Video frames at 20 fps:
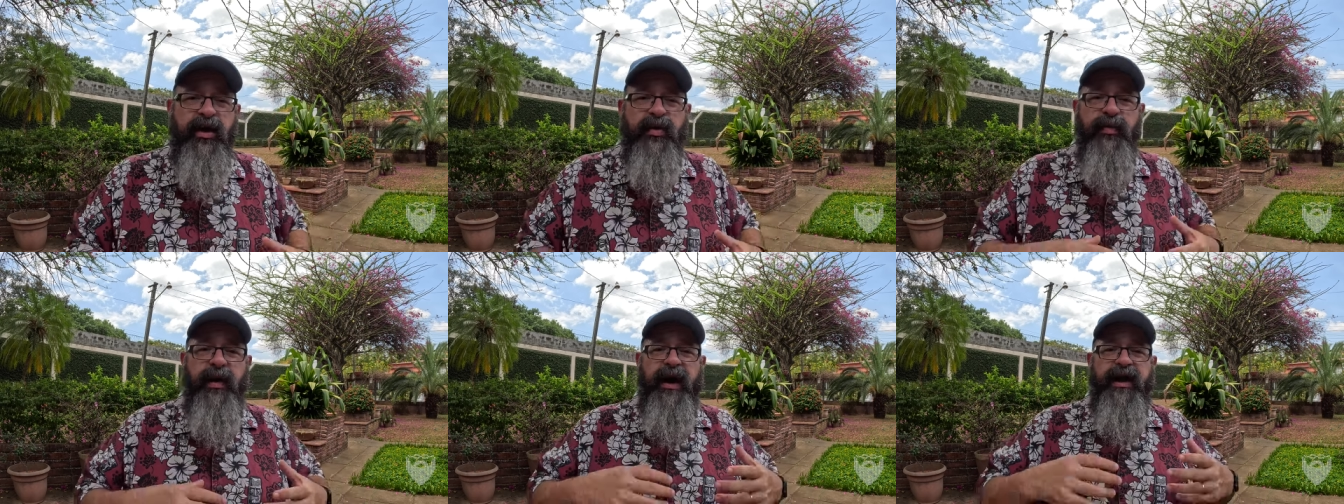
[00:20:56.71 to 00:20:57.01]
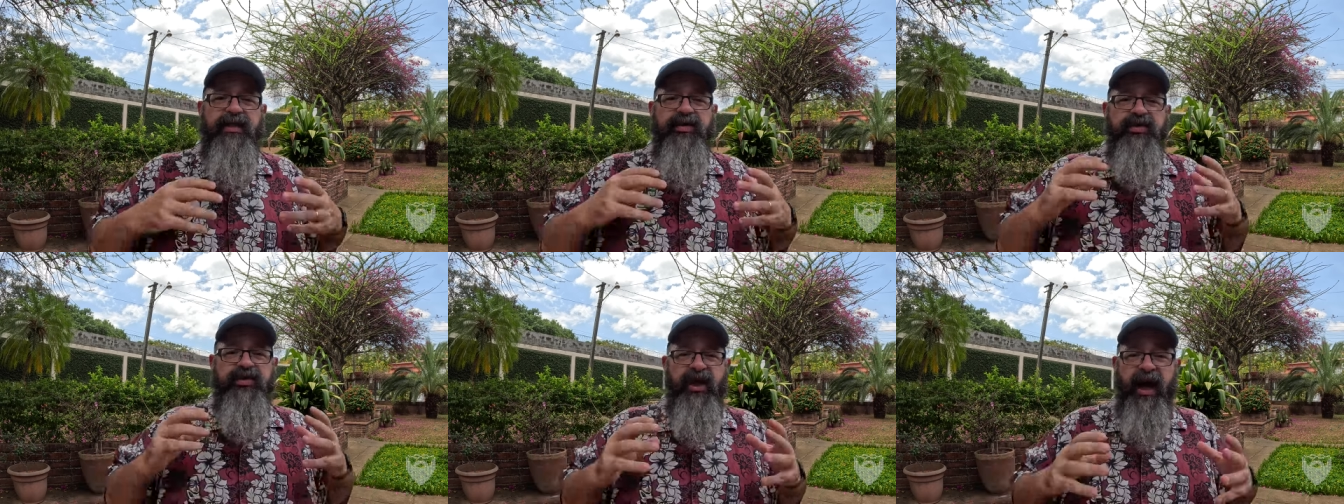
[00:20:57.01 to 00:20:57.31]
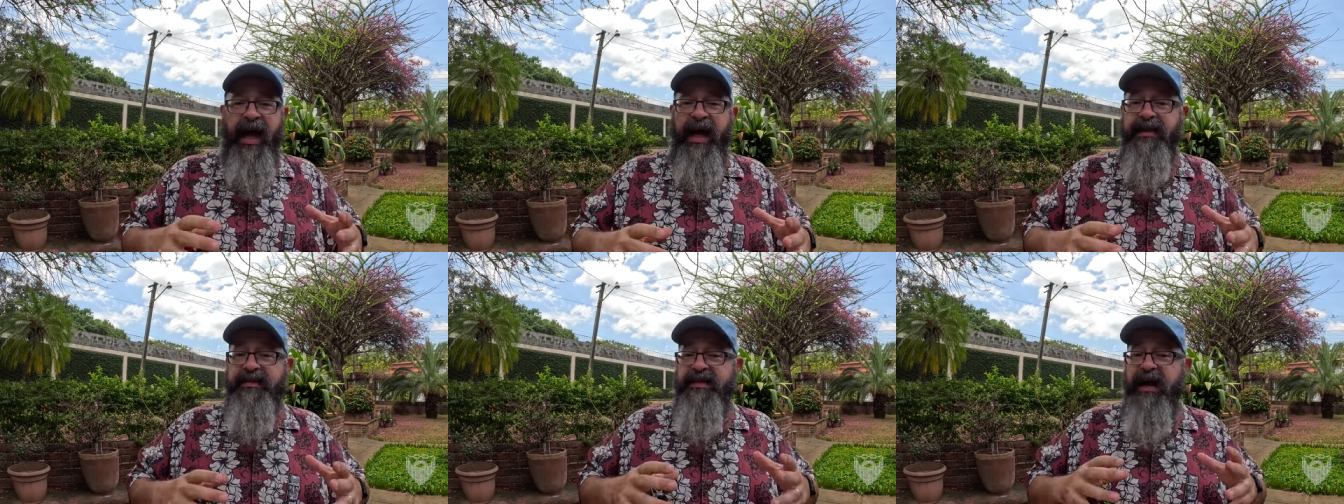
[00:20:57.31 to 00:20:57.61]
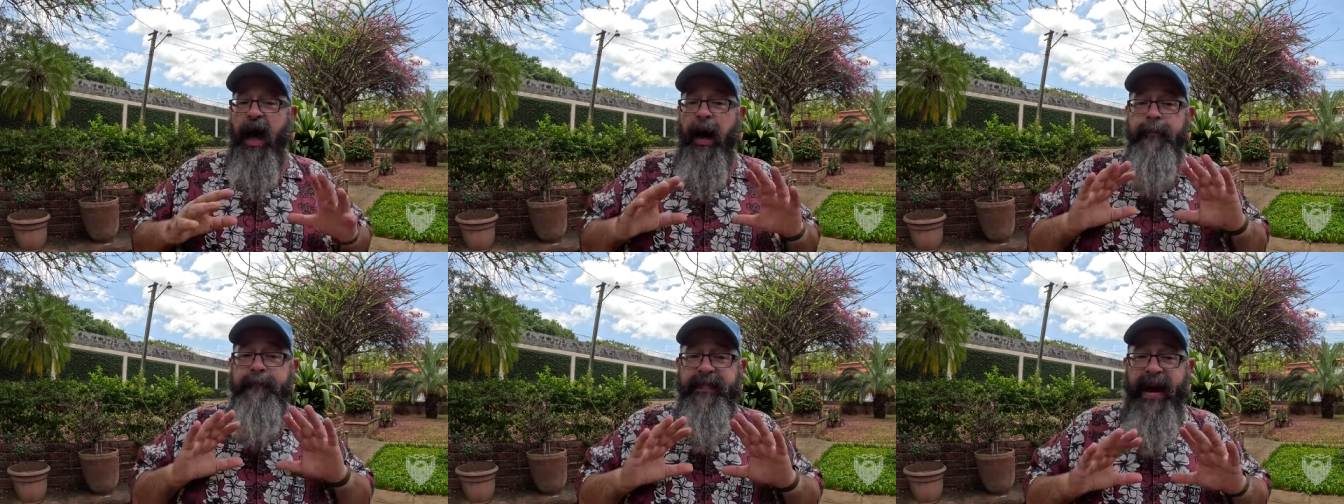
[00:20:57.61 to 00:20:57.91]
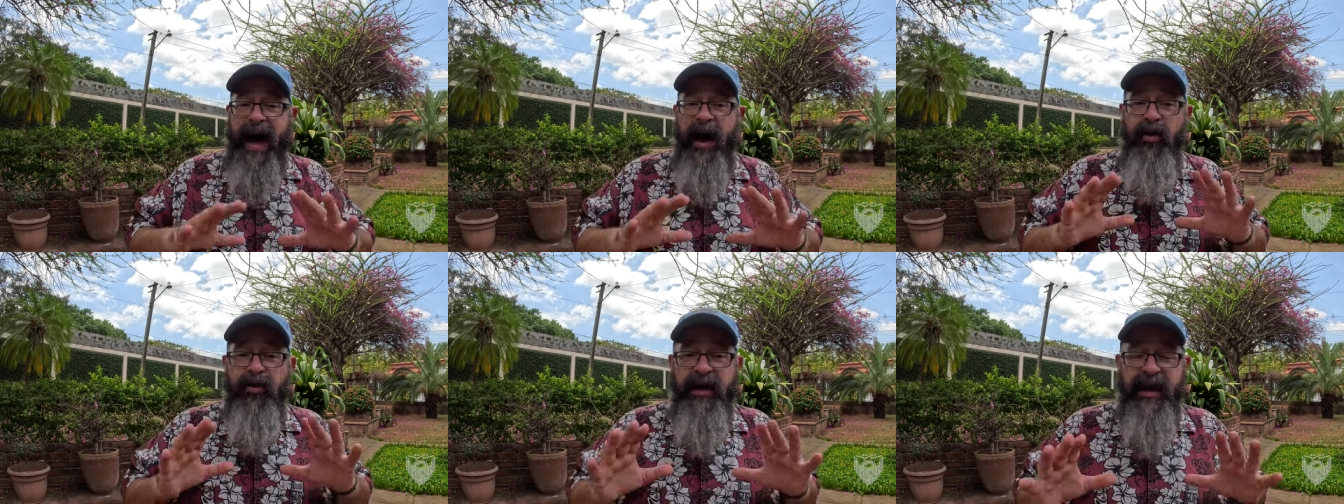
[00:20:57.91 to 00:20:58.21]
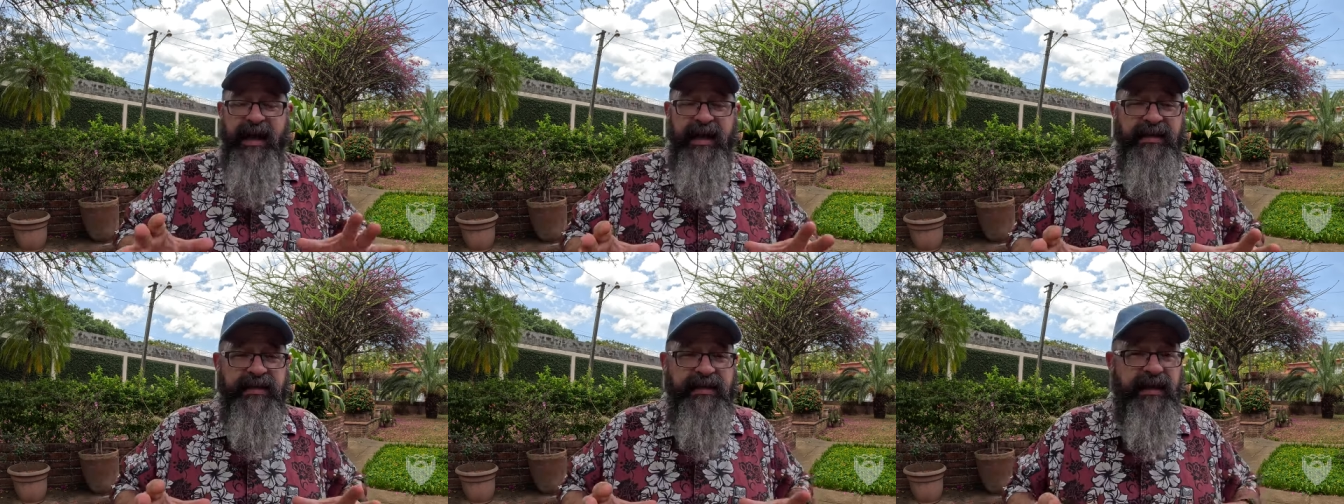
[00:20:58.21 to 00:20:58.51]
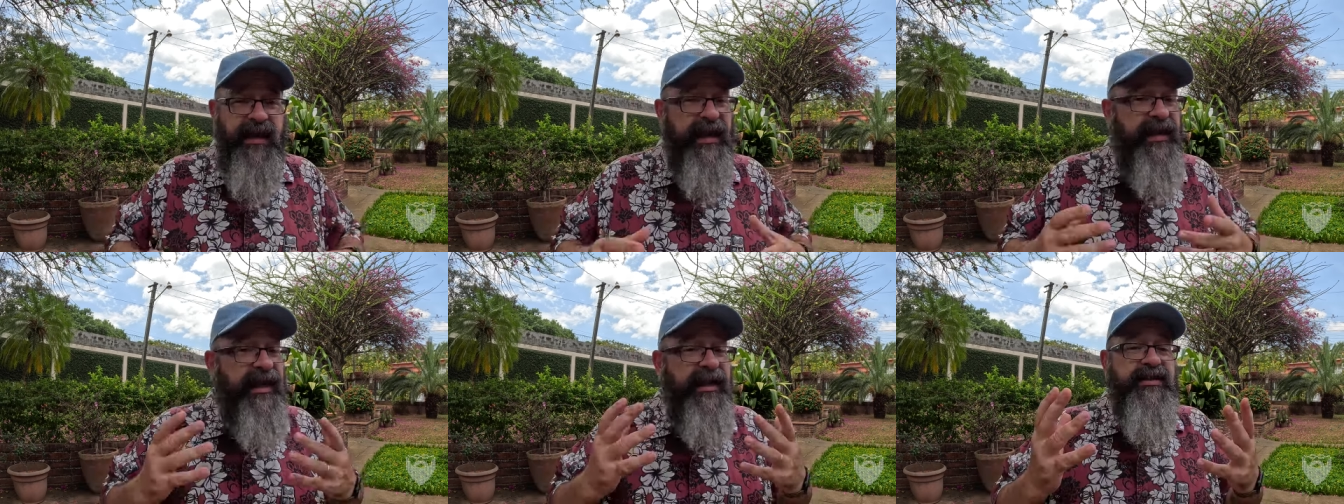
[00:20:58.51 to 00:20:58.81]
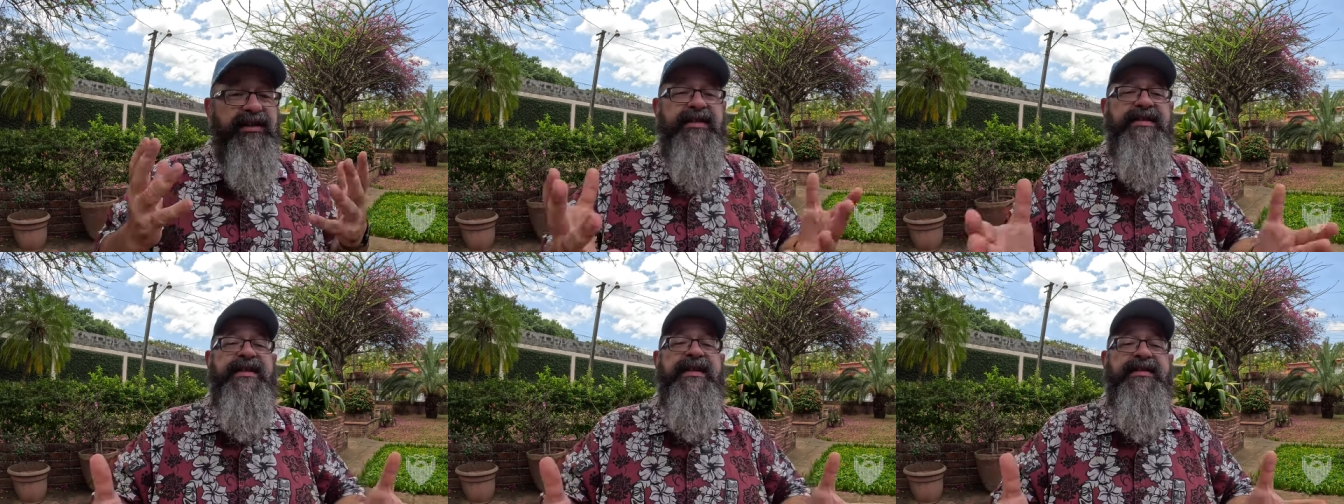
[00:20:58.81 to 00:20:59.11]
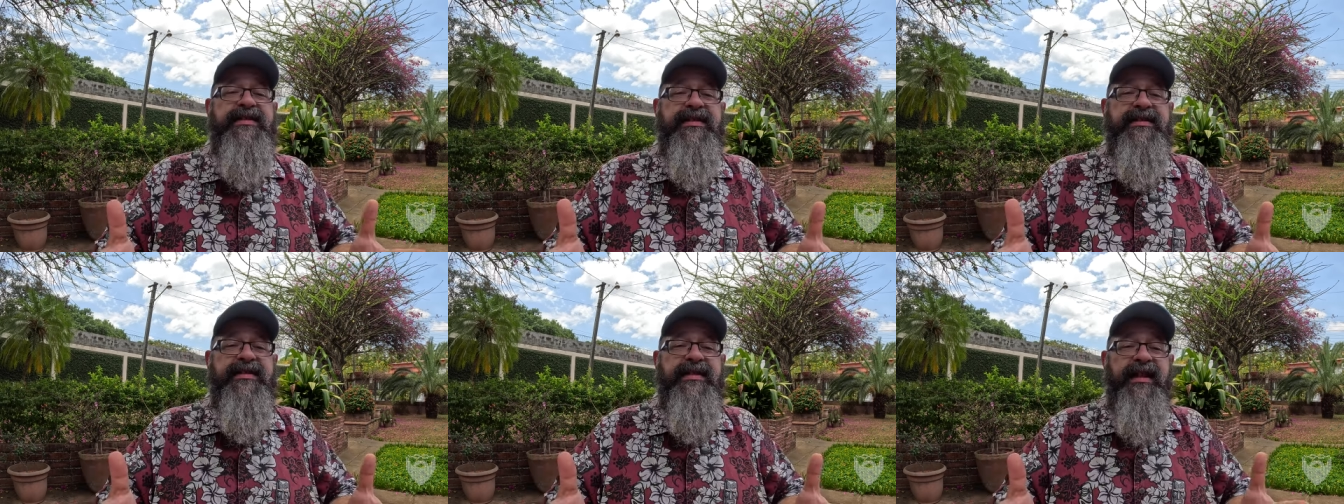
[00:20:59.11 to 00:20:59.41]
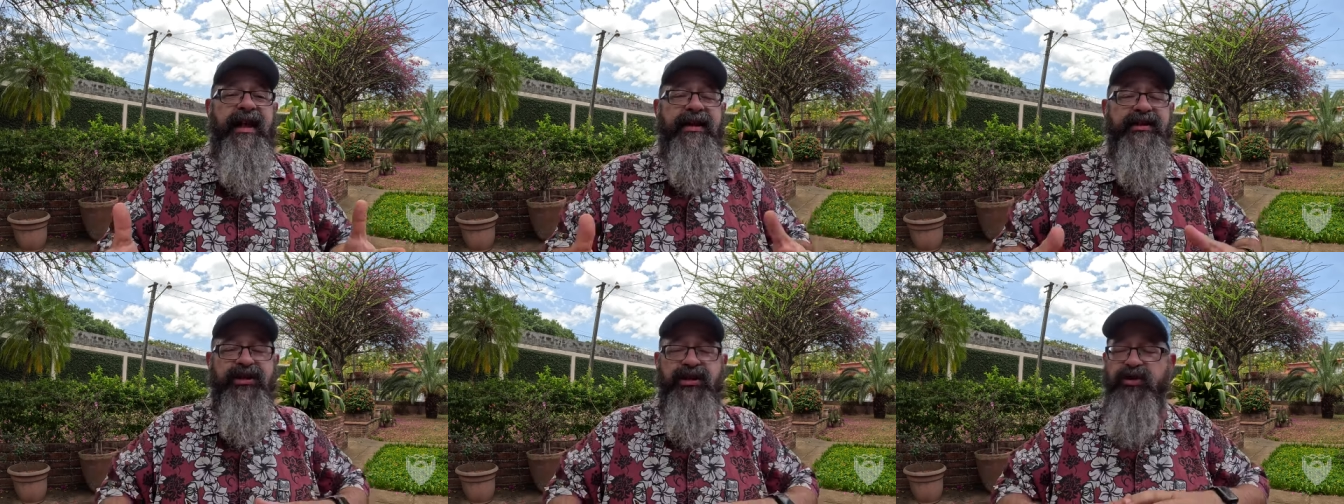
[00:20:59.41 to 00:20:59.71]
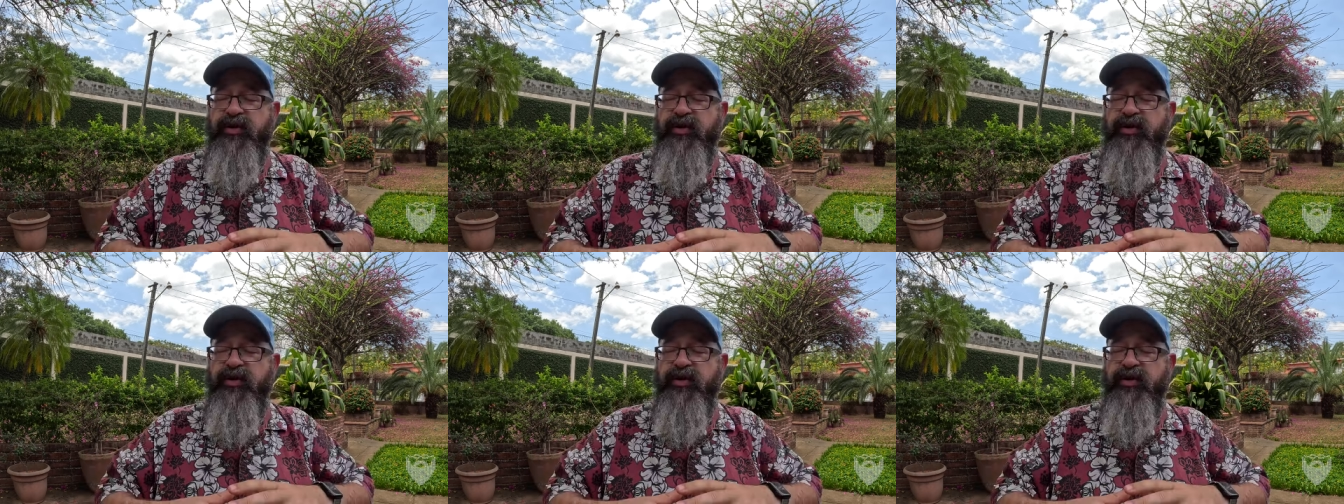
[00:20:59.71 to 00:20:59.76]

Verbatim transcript: Right, that's about it, and that's a decent selection.